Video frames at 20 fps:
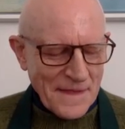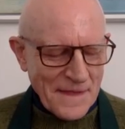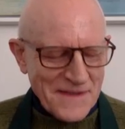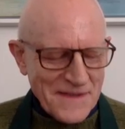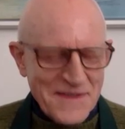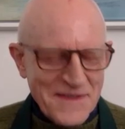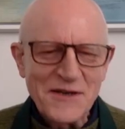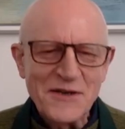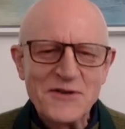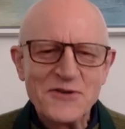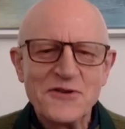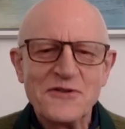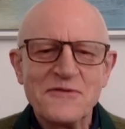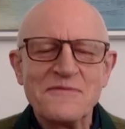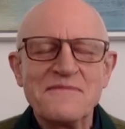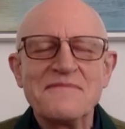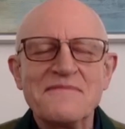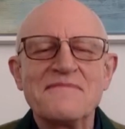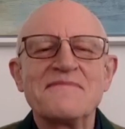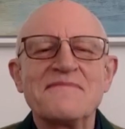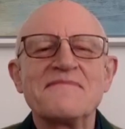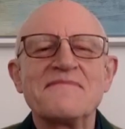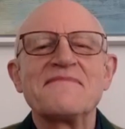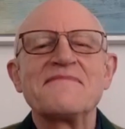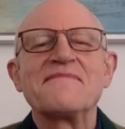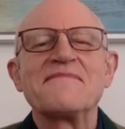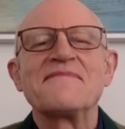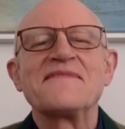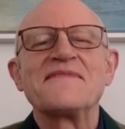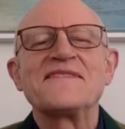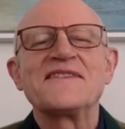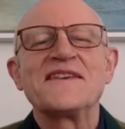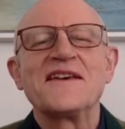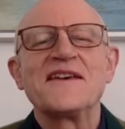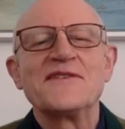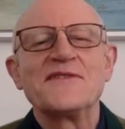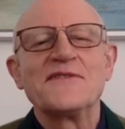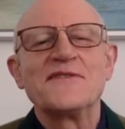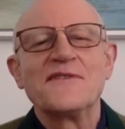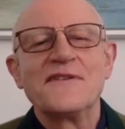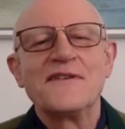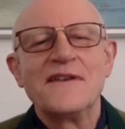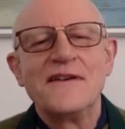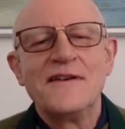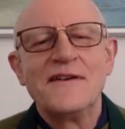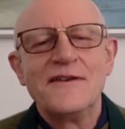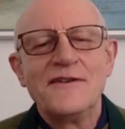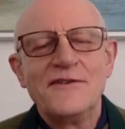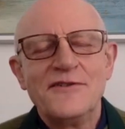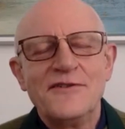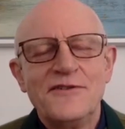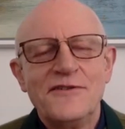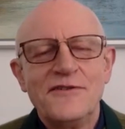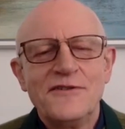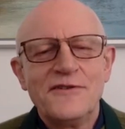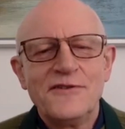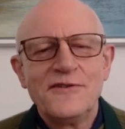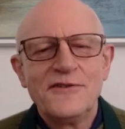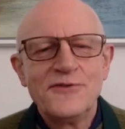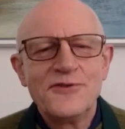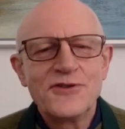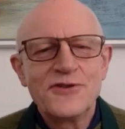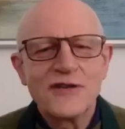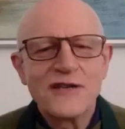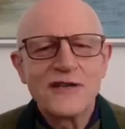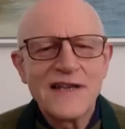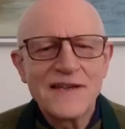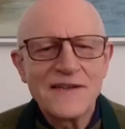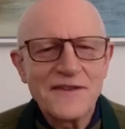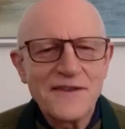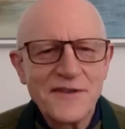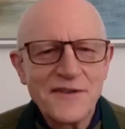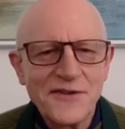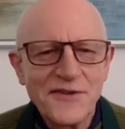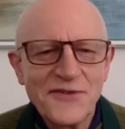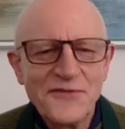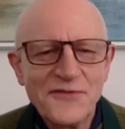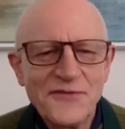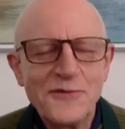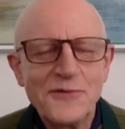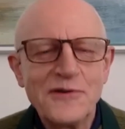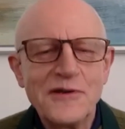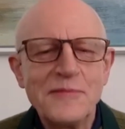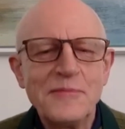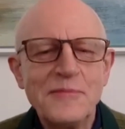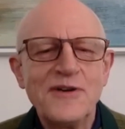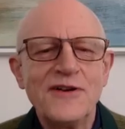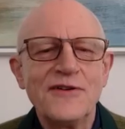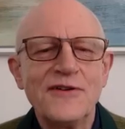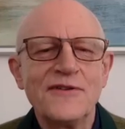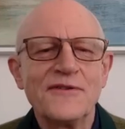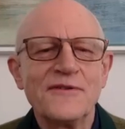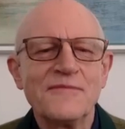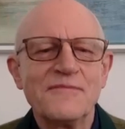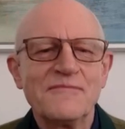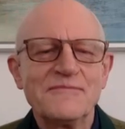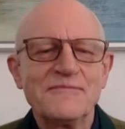And Sojun said, You should let things fall apart.